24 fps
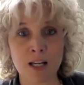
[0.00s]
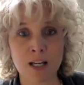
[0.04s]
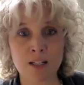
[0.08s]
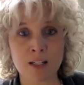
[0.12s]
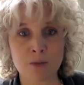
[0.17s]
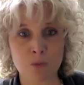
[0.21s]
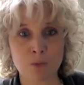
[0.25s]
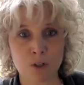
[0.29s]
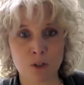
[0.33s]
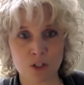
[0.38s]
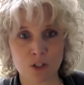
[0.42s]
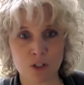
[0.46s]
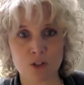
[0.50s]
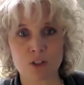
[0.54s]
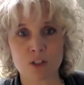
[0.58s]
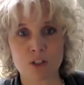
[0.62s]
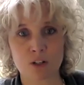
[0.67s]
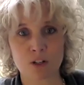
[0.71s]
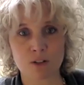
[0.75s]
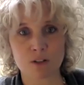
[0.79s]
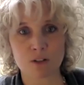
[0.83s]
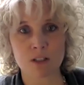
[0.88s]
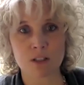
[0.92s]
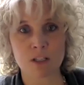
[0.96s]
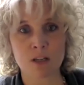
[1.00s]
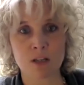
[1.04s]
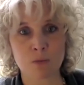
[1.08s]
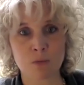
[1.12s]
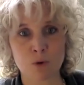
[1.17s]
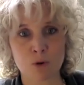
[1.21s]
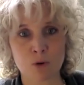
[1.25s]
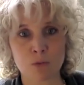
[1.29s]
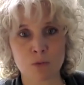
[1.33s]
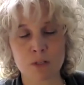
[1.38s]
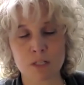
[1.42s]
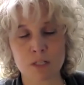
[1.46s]
and once you start seeing
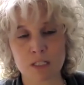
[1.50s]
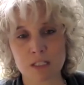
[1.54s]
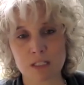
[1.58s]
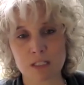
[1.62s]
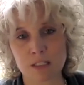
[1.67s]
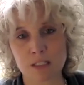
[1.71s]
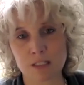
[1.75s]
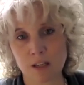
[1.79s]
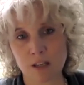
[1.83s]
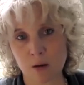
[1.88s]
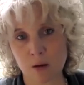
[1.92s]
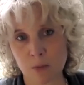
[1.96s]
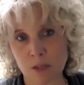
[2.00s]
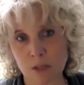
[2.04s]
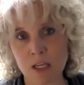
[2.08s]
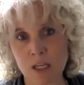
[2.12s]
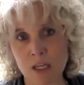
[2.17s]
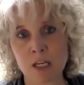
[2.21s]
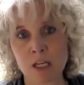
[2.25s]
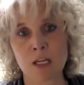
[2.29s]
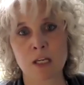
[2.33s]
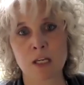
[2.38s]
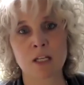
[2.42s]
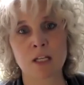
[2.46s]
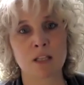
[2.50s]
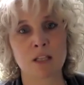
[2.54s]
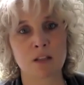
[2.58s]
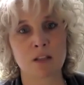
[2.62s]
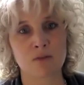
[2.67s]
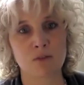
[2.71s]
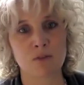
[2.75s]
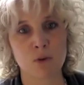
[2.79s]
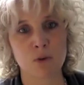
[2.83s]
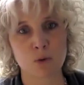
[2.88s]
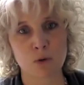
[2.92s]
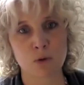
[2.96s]
more businesses coming in and
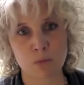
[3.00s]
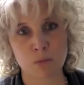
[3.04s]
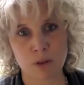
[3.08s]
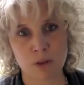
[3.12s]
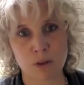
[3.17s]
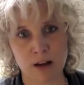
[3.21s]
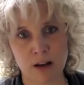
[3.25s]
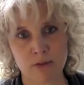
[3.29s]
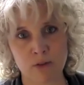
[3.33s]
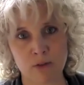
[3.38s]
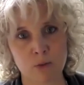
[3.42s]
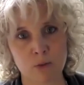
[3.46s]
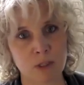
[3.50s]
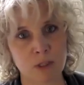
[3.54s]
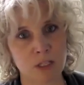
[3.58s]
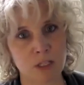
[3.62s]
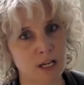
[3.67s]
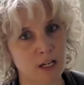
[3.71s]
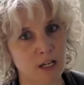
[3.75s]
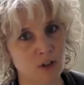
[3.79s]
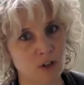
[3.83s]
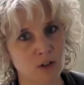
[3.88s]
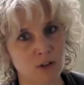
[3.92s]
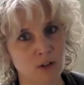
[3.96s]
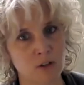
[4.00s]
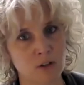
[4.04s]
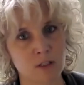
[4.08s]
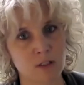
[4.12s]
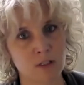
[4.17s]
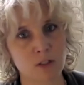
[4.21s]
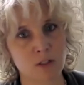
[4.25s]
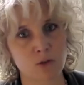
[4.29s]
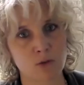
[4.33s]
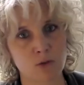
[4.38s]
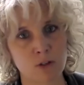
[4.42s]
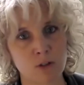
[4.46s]
a viewing platform in the National
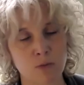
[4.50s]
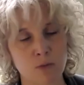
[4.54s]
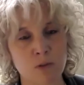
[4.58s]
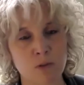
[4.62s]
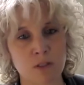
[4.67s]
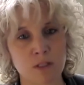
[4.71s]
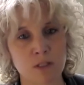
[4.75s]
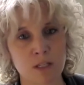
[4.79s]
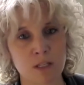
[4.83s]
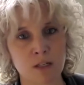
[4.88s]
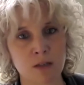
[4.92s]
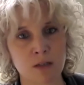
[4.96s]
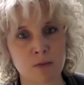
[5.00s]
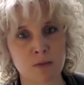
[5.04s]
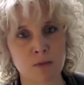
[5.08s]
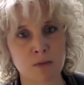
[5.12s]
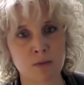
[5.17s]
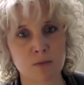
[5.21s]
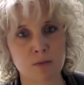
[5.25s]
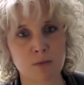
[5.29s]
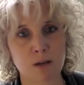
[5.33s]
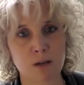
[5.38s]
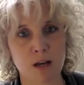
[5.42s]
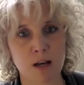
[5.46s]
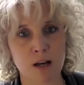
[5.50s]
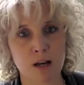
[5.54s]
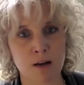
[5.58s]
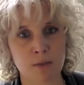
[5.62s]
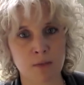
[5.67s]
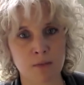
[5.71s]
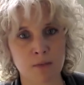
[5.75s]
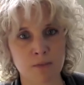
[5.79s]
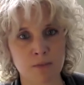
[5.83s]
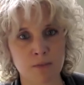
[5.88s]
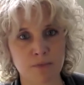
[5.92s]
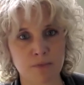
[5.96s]
Historic Museum,
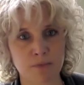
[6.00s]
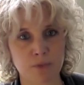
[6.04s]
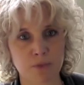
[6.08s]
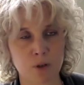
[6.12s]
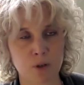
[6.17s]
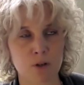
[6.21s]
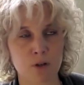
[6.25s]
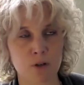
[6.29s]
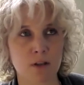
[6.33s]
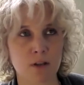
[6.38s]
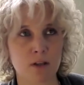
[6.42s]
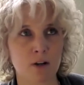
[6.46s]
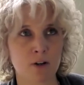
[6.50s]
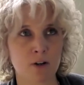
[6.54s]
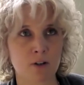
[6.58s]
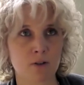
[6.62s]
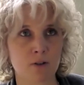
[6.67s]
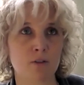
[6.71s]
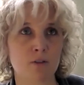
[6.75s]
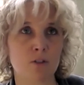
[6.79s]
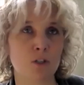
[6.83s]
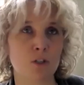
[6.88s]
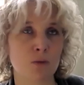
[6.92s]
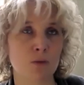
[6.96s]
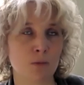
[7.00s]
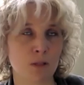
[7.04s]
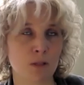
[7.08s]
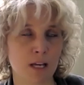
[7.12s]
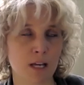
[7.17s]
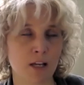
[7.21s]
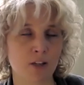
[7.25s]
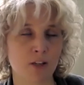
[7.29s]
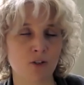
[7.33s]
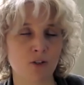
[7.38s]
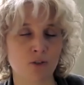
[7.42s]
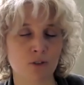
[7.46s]

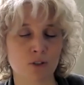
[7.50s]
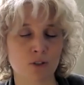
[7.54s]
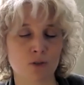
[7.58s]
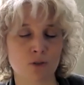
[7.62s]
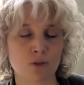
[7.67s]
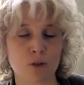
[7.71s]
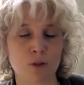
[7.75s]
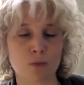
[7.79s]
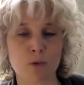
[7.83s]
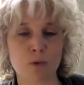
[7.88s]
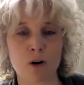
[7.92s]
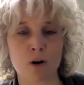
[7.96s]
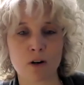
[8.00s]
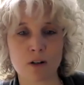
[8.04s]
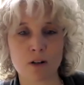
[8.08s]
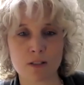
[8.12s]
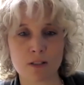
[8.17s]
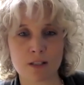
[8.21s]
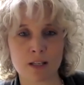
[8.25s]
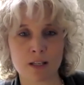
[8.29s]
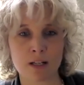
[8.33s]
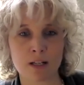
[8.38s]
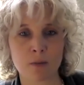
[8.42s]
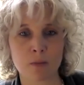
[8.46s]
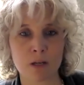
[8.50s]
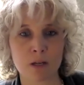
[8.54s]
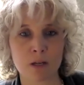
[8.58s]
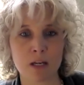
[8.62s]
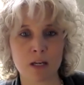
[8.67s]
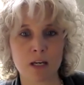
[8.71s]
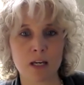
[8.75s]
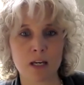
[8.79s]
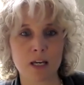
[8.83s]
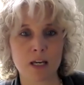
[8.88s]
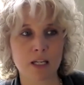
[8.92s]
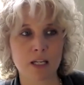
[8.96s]
National Historic Park set up,
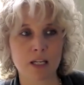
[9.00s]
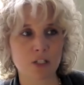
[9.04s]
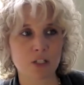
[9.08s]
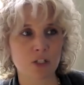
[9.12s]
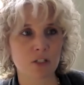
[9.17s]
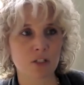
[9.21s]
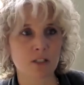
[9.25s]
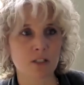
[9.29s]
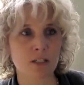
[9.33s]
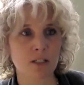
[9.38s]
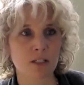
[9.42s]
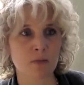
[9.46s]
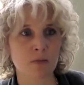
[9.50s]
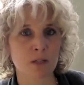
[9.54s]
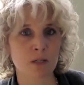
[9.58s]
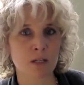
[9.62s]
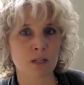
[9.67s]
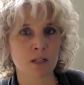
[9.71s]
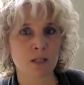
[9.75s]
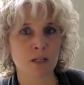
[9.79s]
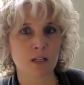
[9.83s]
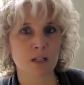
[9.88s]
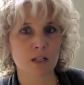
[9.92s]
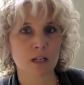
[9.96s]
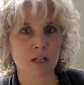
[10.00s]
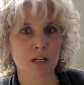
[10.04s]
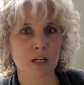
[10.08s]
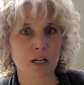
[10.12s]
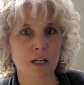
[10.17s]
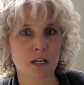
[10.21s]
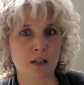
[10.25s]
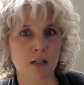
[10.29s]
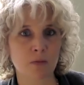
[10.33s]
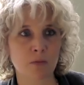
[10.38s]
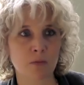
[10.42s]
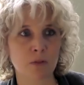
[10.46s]
it's just going to be
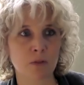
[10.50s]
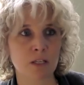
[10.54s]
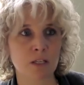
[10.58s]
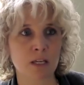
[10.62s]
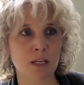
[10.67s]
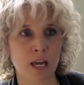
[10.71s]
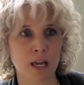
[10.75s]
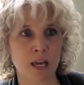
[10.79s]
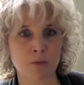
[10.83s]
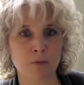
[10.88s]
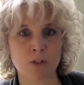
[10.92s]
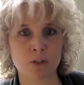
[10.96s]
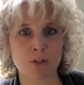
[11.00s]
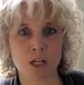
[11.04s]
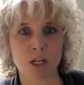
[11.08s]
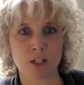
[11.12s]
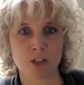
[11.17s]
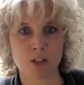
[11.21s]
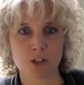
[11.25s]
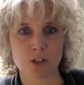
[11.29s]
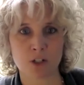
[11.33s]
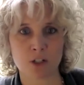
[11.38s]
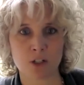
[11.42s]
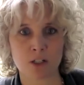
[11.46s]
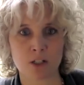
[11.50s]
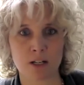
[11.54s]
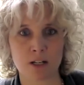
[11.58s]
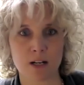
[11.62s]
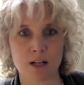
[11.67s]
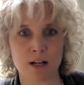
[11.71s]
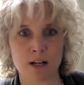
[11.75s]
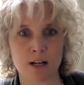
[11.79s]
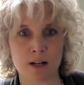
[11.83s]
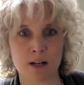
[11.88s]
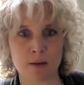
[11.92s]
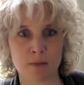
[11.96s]
a complete game changer.
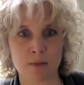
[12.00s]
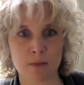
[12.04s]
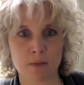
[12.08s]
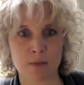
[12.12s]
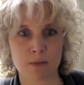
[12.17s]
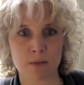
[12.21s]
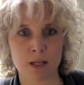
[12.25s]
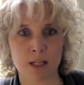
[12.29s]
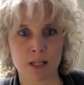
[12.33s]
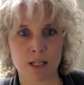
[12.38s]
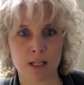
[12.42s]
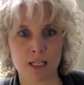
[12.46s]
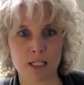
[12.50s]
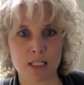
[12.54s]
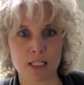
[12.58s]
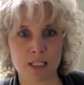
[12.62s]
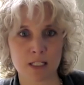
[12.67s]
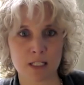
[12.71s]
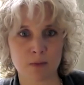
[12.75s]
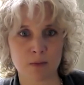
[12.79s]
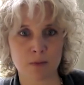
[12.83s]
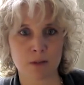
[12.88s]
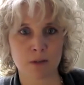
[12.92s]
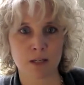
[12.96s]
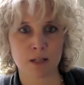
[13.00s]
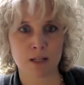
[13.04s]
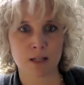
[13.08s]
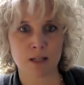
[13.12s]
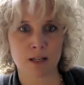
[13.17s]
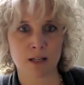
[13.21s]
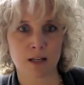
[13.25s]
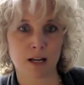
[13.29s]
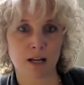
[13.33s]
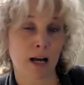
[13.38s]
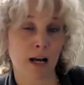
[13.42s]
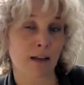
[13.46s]
And
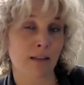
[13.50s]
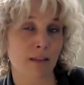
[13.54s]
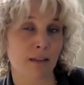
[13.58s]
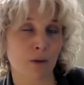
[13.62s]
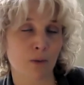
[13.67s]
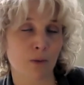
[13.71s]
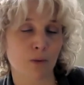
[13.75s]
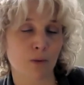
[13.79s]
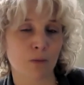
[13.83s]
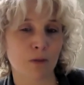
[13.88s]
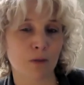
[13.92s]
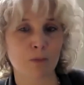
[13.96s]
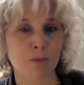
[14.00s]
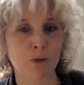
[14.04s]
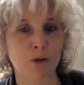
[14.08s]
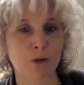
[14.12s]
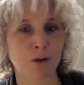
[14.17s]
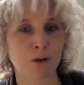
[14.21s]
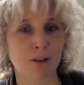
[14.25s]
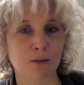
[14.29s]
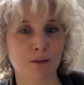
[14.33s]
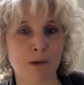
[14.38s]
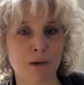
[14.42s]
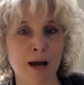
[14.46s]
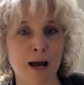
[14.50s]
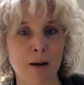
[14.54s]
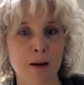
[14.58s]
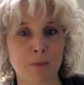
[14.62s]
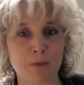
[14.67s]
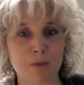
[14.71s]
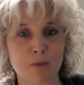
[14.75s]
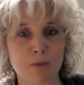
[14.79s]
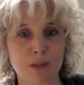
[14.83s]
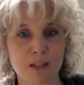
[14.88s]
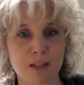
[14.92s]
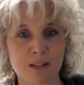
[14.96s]
ETTP, I think, would be put on the map
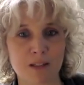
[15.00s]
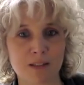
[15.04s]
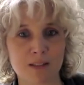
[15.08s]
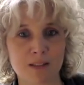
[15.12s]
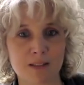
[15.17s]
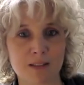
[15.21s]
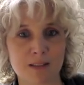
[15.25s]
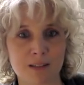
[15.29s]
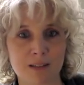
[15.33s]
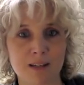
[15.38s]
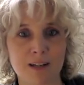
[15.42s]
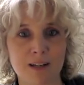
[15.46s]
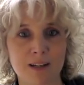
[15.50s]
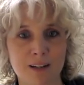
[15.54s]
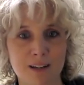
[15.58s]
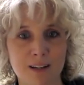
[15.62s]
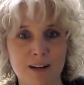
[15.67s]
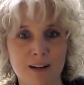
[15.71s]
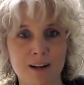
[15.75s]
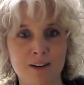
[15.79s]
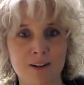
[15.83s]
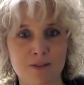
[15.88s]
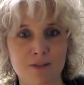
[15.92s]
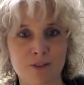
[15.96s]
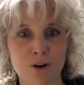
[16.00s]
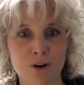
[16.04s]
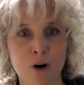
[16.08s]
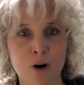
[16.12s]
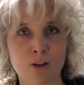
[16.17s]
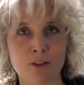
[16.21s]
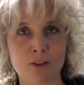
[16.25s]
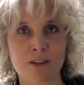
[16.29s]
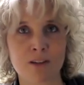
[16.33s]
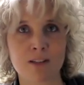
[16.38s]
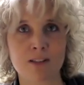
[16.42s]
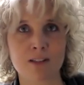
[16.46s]
because of
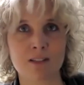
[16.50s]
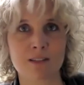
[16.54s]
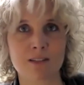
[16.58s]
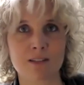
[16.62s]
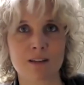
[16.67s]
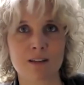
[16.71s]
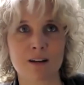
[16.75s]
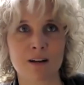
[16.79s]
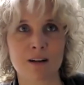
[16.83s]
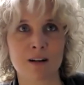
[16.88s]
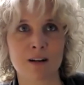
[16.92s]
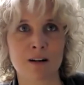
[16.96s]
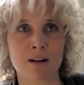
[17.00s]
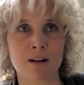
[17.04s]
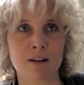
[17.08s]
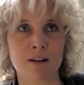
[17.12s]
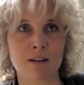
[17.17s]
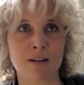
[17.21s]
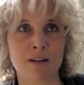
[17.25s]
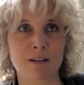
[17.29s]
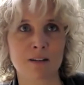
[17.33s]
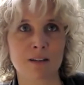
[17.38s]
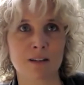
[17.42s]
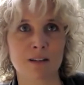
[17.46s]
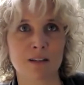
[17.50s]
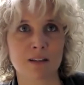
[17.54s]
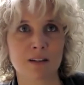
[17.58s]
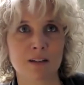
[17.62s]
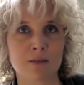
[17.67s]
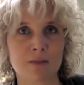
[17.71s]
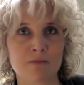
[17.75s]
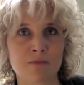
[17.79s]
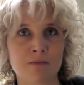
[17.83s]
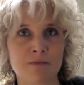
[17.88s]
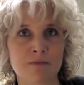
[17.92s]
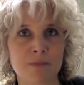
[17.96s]
all this
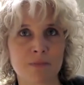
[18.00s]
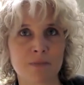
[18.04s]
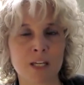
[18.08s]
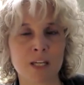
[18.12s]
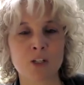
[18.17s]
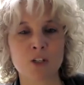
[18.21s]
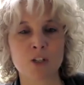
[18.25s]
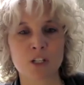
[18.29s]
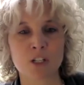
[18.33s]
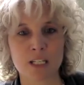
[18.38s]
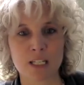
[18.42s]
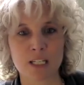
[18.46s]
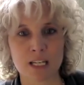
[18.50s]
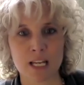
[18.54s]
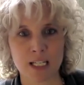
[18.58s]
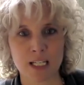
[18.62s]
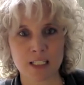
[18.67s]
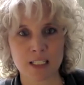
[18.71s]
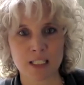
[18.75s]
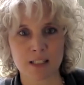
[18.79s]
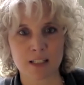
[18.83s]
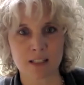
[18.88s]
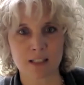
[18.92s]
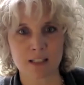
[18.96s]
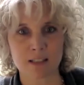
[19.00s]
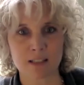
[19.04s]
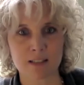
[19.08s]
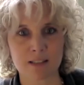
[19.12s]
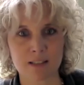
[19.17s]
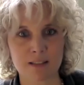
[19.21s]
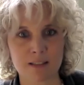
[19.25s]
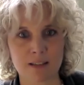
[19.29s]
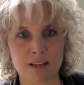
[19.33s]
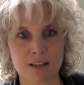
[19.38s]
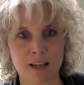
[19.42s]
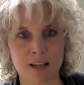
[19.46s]

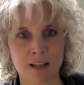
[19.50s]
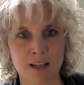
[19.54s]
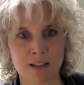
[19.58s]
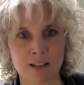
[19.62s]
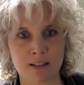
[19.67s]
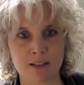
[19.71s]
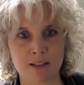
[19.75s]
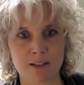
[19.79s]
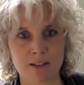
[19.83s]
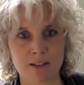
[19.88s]
interconnectedness and,